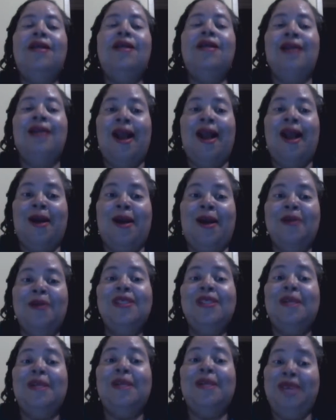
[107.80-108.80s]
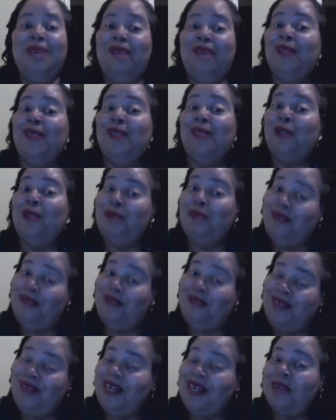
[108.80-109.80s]
Now, let me give you a little bit of
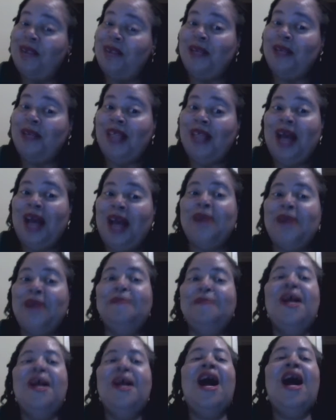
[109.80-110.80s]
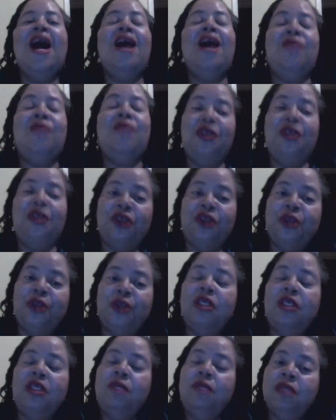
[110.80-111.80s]
detail about that. I've written
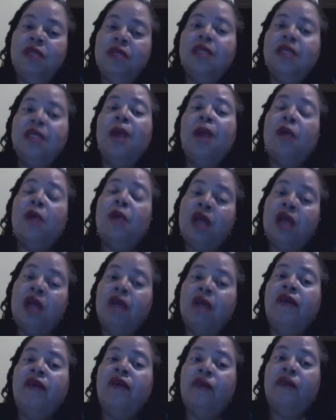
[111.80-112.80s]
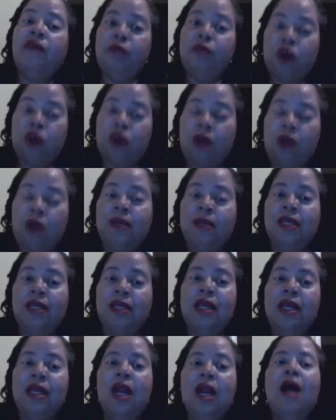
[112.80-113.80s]
13 books about recovery from trauma.
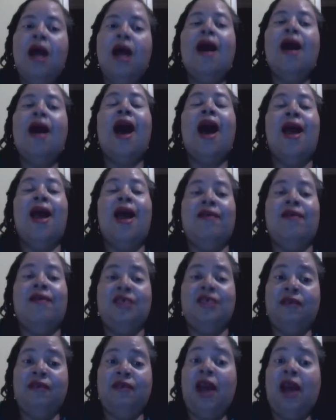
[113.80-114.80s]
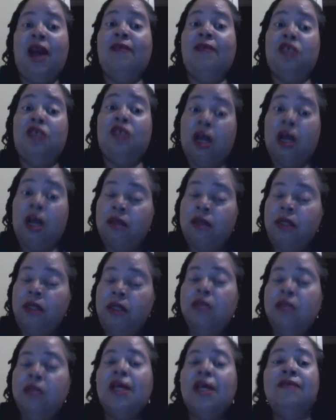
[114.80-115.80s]
I have survived child
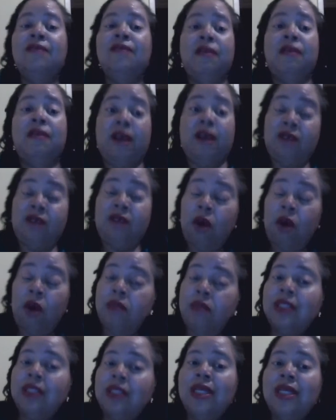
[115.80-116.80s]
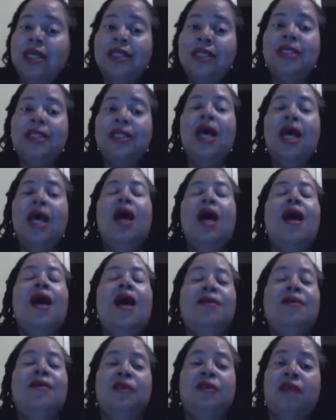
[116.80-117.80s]
abuse, I've survived homelessness,
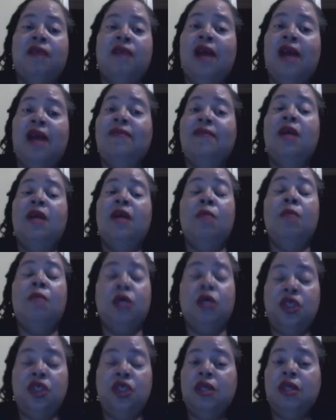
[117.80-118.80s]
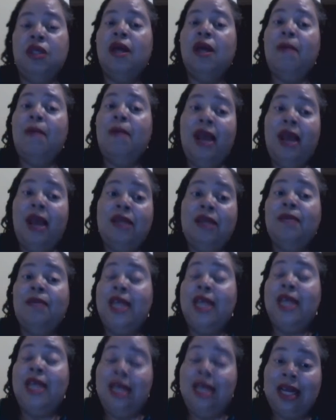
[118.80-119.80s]
I've survived emotional abandonment
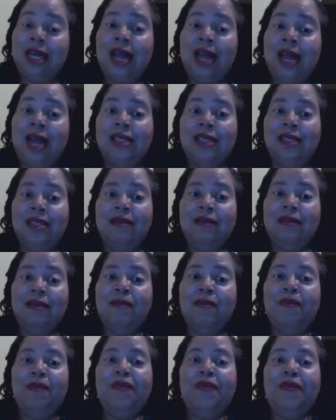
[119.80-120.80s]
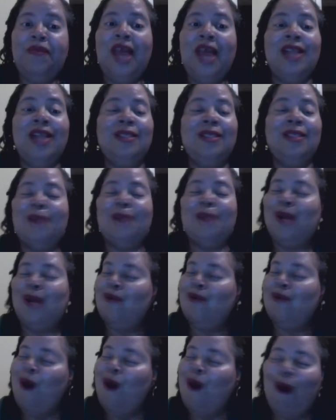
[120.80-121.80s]
and neglect. And in spite of
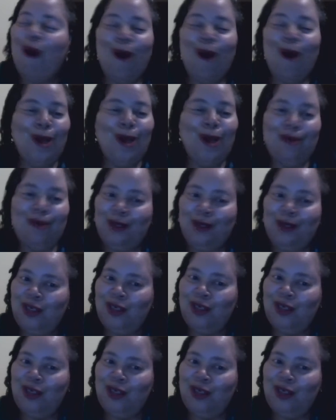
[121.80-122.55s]
all of those